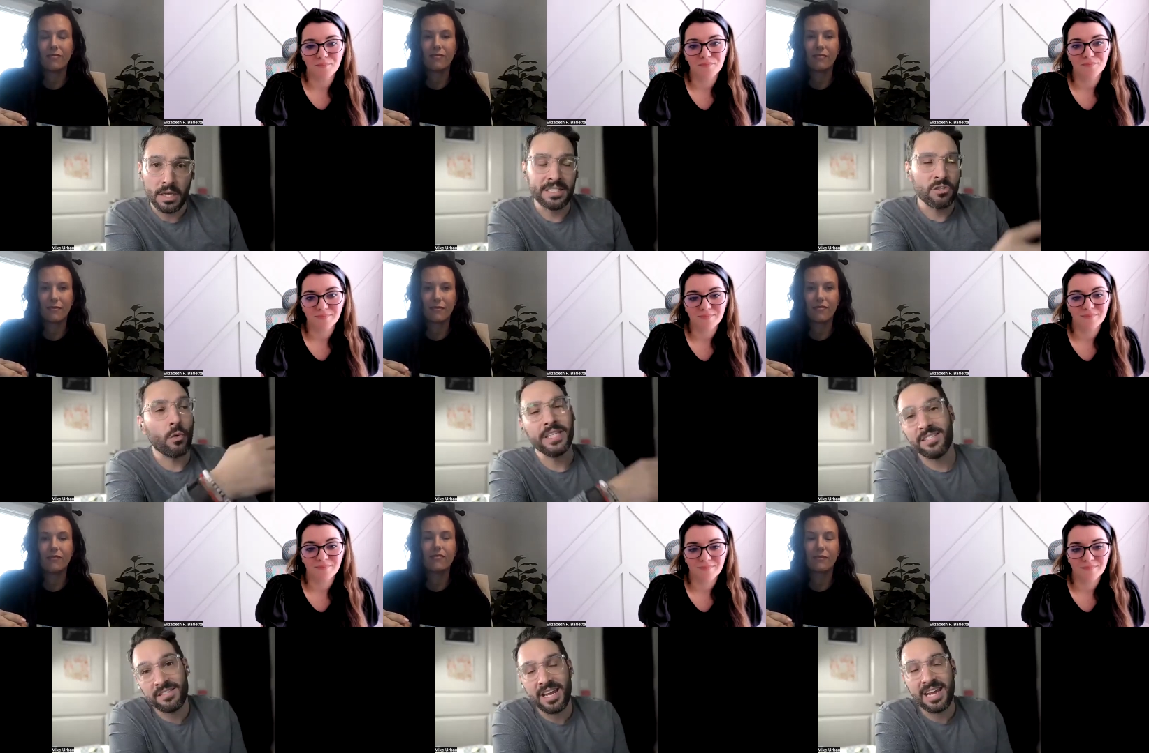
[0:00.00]
Speaker 1: it's going to
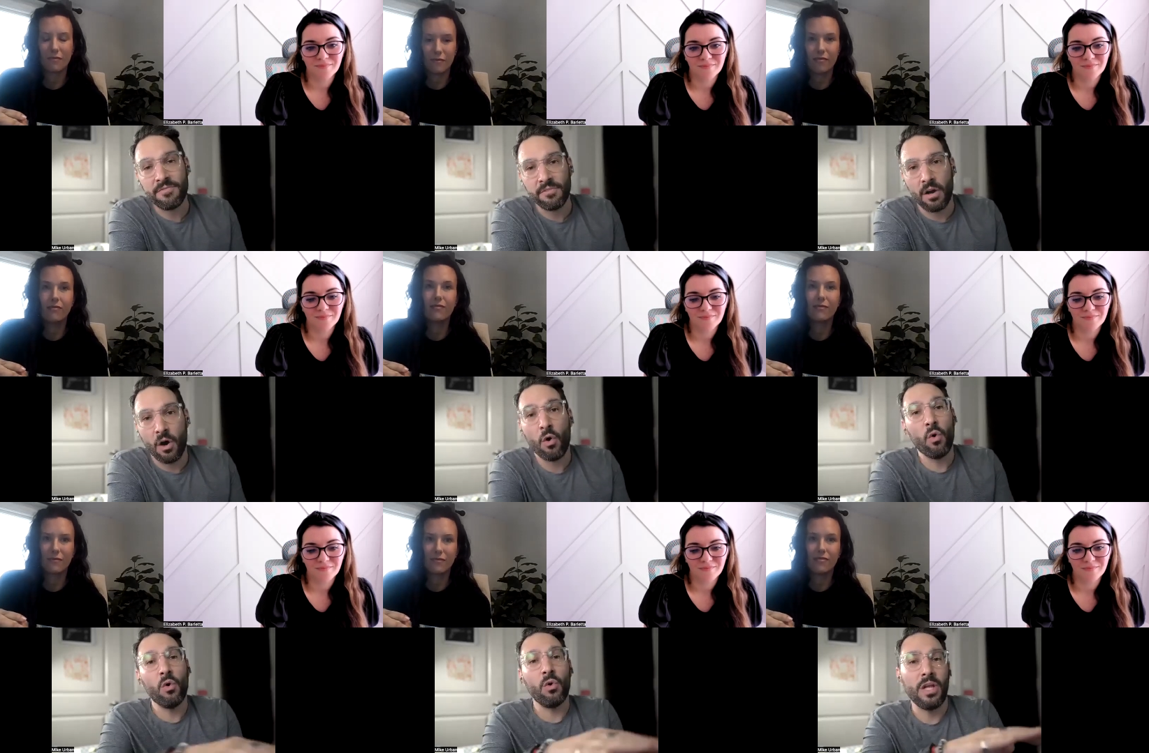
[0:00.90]
save a
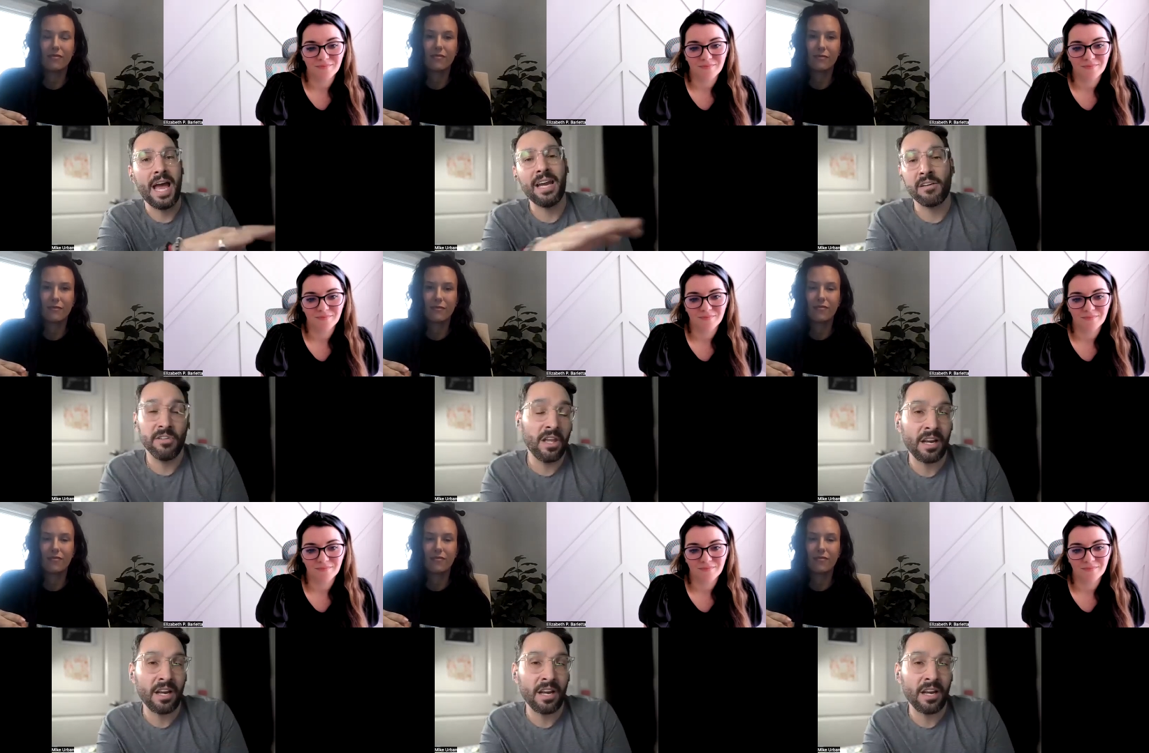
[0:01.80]
whole heck of a lot of